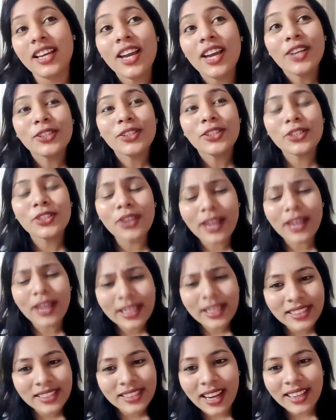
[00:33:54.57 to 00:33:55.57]
So I
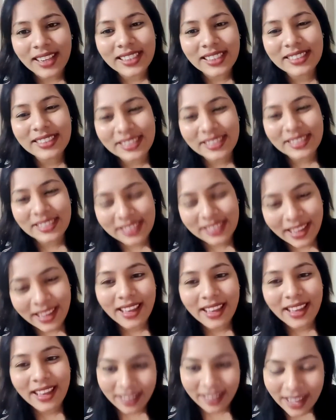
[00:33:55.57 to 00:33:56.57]
studied day and
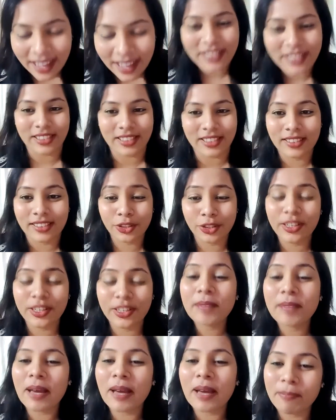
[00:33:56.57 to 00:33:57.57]
night during
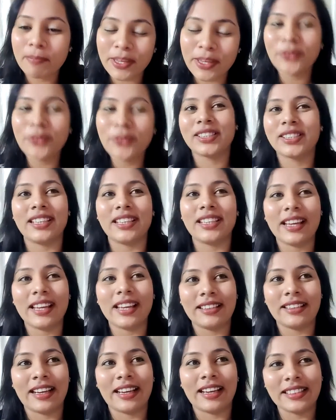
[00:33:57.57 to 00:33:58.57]
my PUC, and
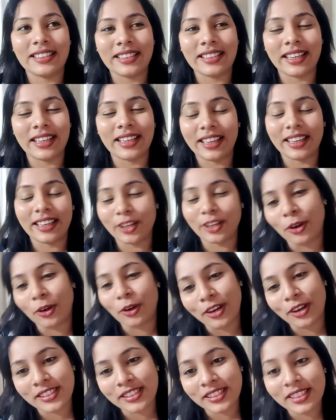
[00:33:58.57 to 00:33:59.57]
I said, like, Lord,